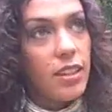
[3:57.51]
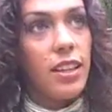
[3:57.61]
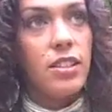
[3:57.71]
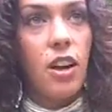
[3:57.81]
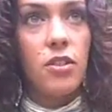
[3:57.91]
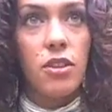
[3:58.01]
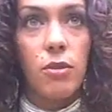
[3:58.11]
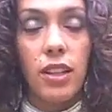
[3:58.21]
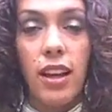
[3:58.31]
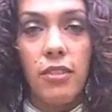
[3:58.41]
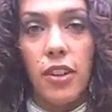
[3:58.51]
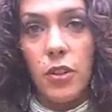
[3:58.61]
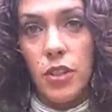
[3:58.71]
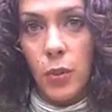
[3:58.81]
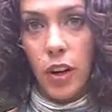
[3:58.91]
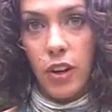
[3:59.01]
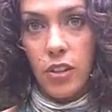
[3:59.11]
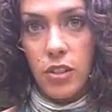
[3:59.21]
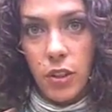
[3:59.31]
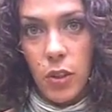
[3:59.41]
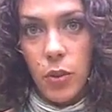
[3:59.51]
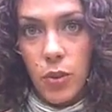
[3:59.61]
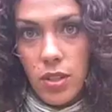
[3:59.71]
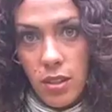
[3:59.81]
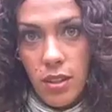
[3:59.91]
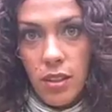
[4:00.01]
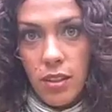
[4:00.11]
It's also what a lot of energy workers use,